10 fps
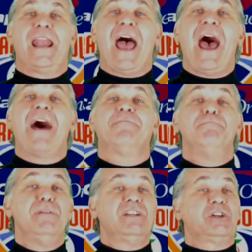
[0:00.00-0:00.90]
and have
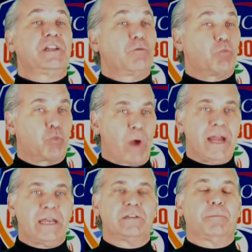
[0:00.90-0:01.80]
Michigan
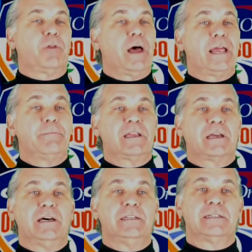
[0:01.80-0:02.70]
ready to play
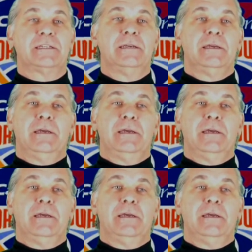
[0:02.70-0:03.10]
because